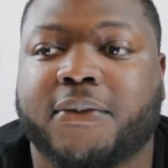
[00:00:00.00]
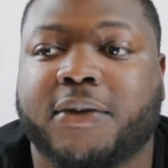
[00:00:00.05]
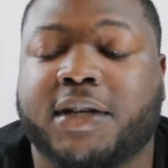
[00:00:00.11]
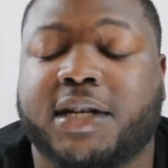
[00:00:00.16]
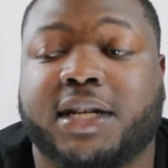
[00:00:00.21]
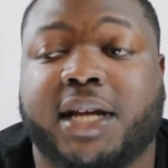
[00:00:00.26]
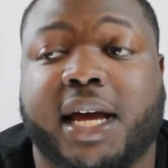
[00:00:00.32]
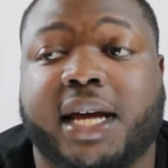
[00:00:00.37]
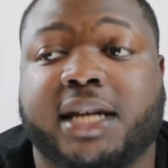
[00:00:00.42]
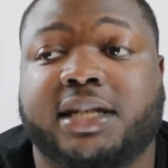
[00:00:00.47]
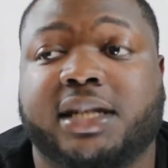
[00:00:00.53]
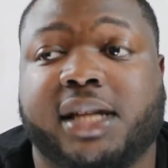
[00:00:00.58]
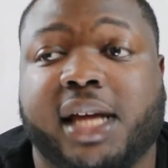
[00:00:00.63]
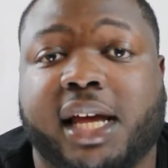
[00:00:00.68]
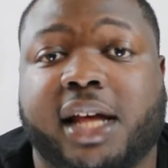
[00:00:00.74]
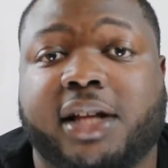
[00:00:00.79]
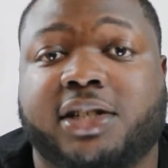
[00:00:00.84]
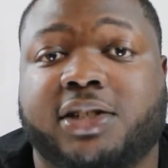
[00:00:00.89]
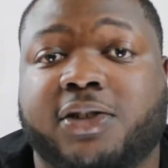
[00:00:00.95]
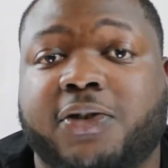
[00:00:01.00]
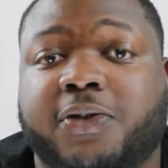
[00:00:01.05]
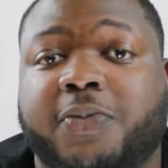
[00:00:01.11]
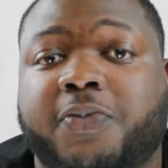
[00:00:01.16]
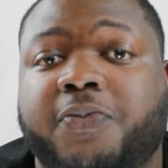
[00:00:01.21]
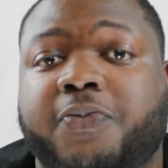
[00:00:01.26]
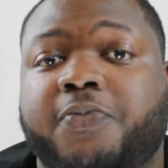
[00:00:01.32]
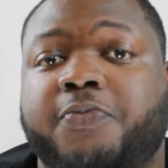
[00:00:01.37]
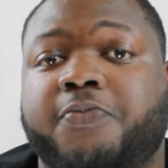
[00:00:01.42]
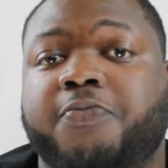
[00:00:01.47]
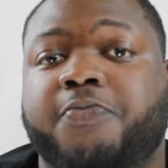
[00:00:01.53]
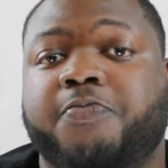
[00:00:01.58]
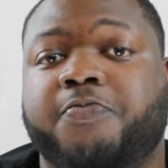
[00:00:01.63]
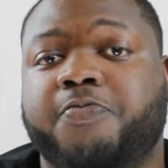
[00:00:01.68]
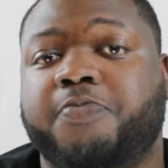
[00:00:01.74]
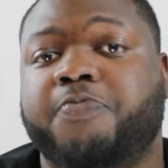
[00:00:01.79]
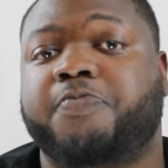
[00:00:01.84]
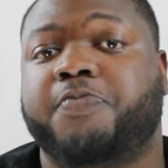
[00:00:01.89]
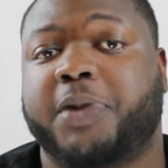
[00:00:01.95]
today is the day that you've
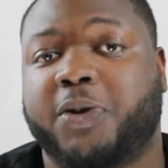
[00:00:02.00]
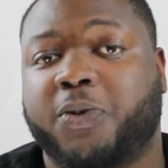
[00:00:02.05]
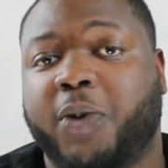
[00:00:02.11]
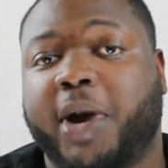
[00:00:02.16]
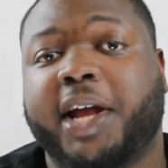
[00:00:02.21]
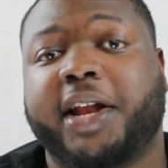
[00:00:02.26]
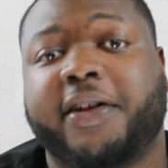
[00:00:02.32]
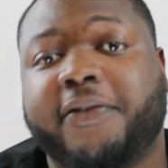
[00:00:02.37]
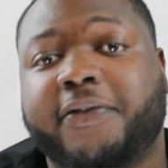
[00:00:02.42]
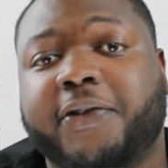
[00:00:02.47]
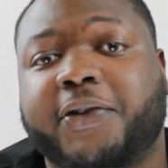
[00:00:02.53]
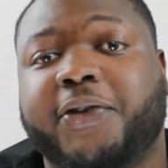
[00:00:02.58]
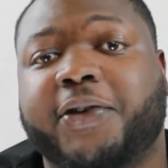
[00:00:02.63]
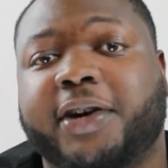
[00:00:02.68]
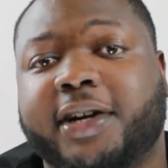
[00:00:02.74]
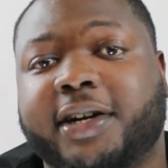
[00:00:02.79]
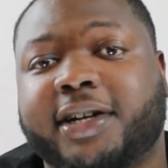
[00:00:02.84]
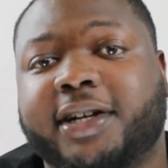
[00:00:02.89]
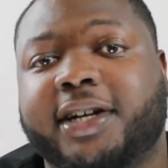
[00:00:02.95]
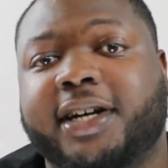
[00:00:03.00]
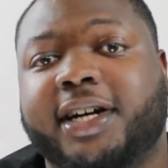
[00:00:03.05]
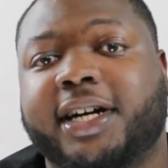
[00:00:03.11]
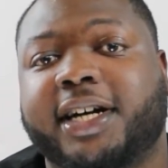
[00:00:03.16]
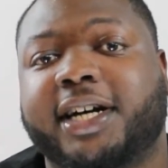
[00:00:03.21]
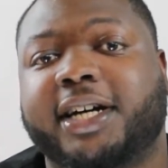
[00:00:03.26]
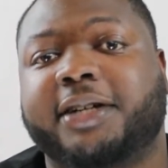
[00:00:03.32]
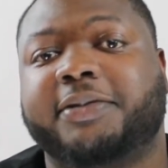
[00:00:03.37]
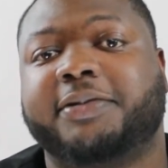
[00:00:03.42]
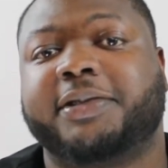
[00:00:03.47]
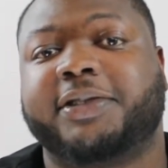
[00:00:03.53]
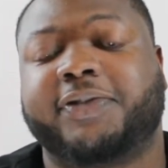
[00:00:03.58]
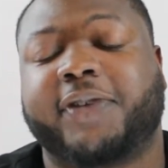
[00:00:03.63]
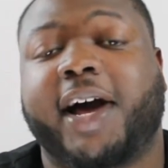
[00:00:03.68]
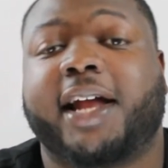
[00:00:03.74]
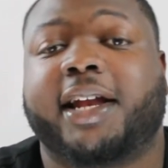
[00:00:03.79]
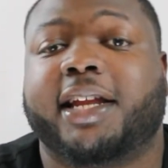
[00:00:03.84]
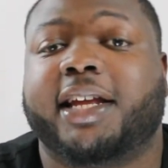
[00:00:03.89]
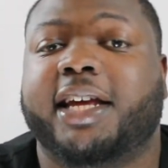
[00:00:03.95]
been waiting for, it's
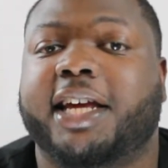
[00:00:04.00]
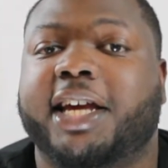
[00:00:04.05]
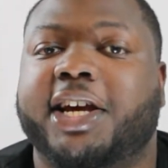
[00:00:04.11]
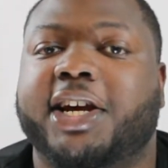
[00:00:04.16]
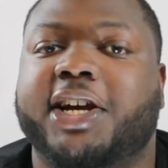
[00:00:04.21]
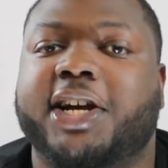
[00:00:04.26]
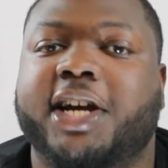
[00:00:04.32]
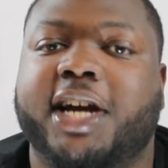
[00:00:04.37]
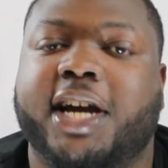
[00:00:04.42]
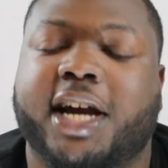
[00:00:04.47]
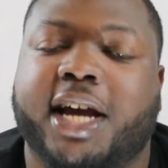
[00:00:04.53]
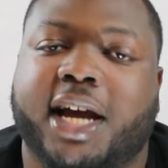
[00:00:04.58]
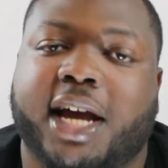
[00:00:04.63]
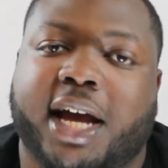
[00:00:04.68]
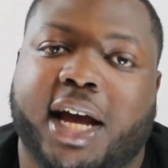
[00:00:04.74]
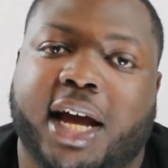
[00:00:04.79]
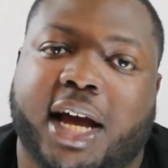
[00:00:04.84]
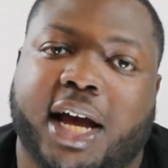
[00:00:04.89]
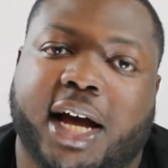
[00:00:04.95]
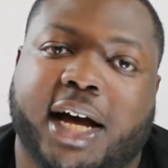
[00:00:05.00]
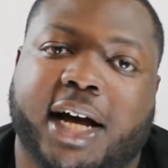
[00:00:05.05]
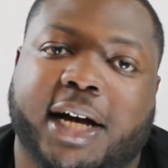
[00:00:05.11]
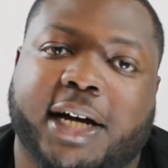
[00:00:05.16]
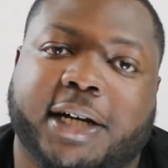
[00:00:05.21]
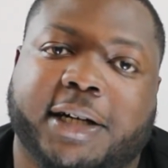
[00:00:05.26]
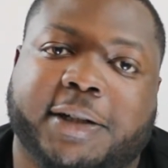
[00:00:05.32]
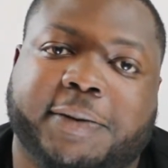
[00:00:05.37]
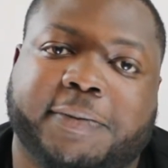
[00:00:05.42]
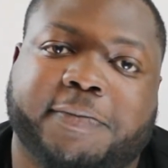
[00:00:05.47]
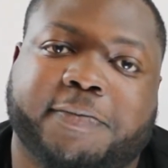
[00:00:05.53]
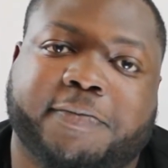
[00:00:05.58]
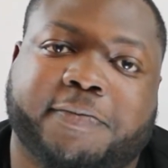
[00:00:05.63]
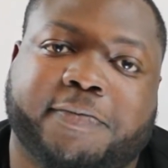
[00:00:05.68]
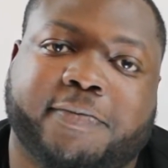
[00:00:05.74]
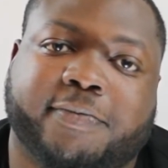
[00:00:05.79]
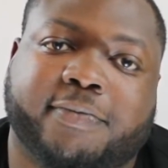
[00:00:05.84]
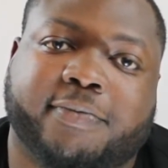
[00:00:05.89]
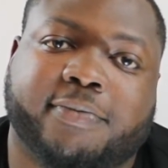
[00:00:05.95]
finally here. I
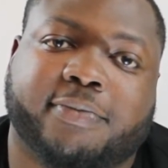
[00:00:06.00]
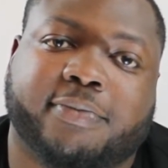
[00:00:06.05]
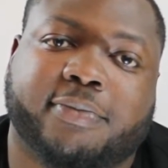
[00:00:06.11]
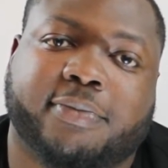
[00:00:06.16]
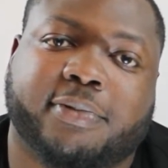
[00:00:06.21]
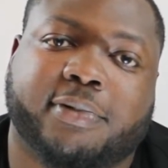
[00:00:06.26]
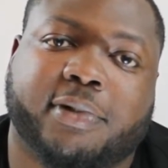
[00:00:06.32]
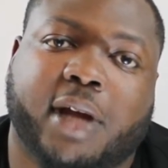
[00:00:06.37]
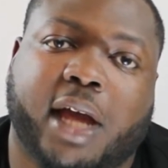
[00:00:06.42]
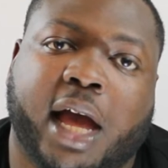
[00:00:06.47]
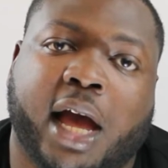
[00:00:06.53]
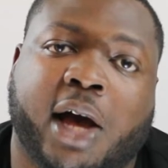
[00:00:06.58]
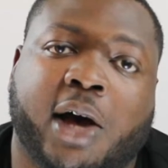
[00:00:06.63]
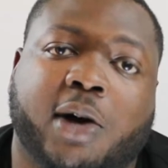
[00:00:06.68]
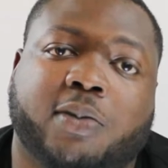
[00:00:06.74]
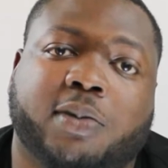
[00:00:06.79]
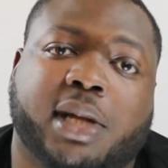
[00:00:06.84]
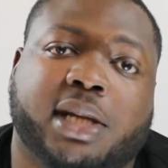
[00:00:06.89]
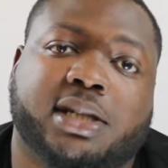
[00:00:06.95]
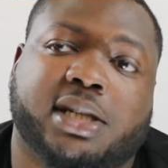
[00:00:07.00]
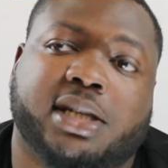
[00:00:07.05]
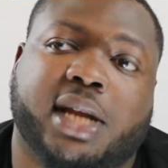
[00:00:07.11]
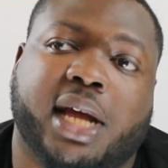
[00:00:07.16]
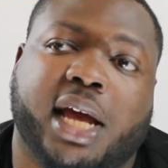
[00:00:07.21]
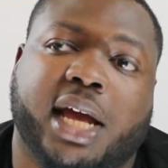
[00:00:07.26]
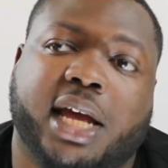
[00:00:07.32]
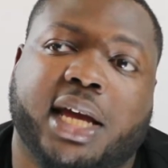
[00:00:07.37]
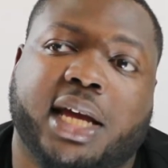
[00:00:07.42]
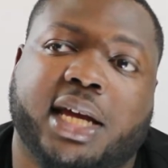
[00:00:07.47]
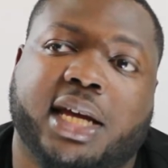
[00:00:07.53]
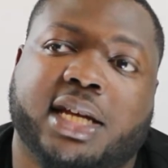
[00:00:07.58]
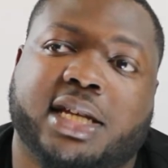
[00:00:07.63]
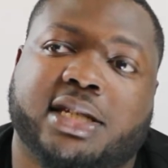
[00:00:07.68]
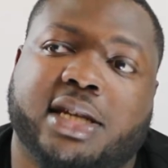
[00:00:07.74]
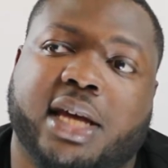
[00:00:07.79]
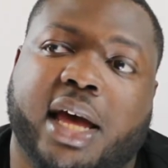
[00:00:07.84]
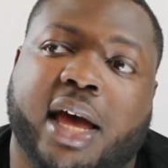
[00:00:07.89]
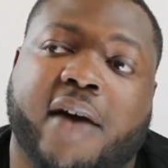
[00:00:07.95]
hope that today
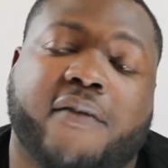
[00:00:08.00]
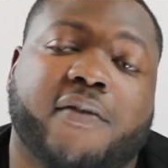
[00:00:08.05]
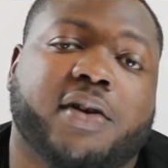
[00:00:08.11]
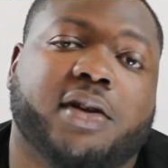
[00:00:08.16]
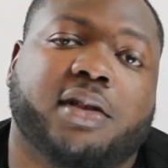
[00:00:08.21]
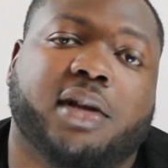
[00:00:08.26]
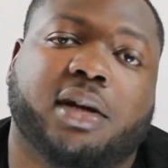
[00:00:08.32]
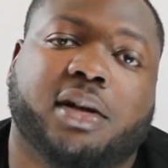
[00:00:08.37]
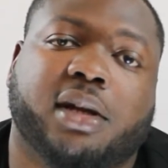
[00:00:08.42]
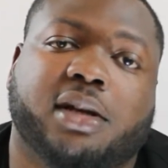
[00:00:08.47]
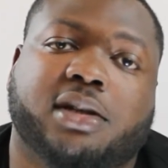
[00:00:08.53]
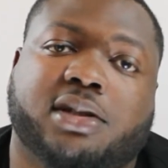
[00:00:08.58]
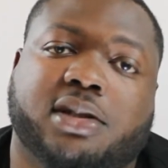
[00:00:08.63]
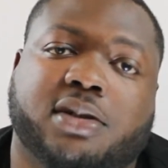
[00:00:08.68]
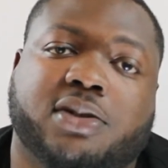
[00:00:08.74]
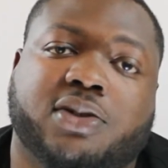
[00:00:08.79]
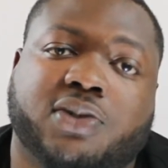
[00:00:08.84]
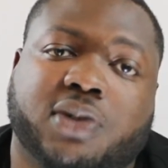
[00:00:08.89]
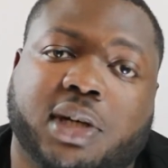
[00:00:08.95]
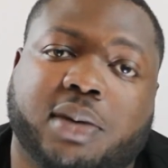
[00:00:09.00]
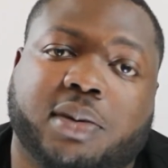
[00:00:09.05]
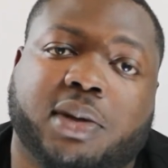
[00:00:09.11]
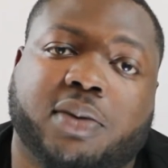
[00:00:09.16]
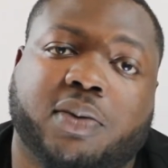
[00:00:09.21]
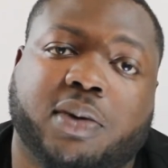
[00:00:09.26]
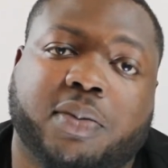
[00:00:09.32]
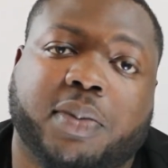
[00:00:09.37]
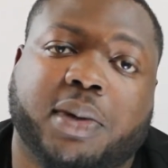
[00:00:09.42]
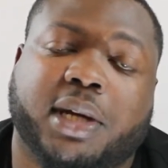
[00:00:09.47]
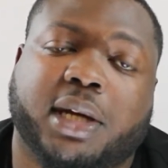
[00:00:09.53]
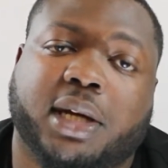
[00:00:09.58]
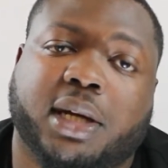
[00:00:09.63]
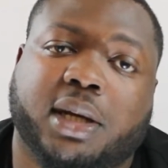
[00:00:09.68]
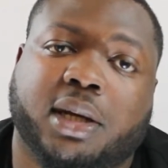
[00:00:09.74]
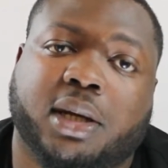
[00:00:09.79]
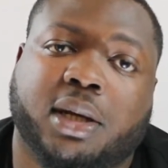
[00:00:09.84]
is everything that you dreamed it would be.